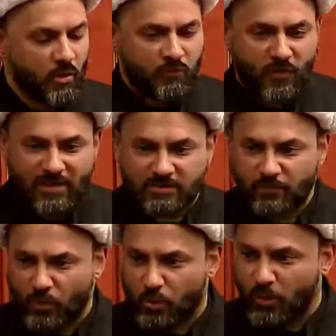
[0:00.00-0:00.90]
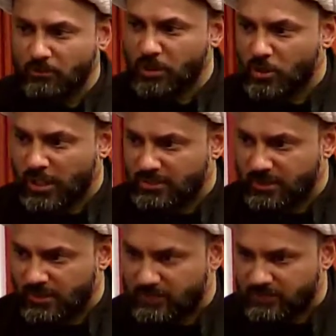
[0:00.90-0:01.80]
First of all, when we look at
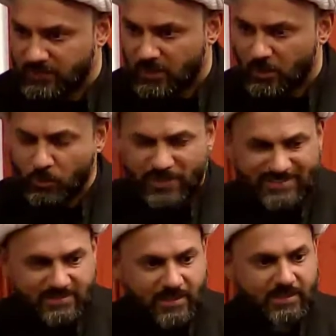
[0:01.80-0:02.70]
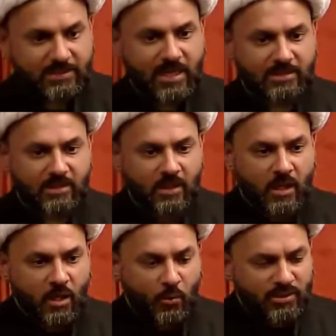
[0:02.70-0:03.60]
this, we see that
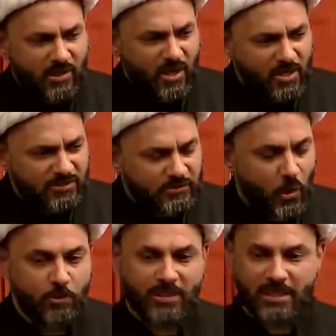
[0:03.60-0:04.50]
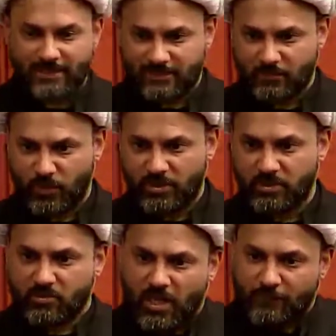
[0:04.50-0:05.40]
there are so many lessons we can
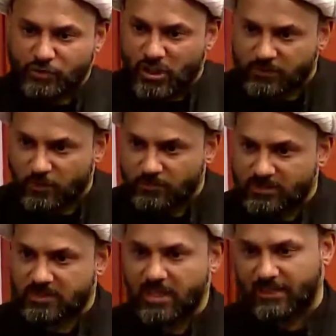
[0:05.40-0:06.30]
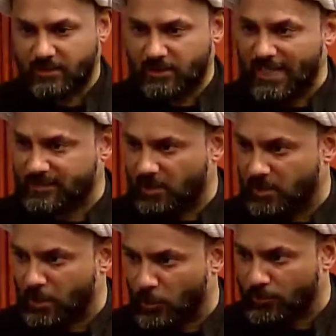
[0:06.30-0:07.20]
derive just from this letter
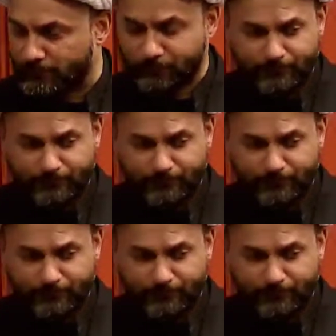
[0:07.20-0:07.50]
alone.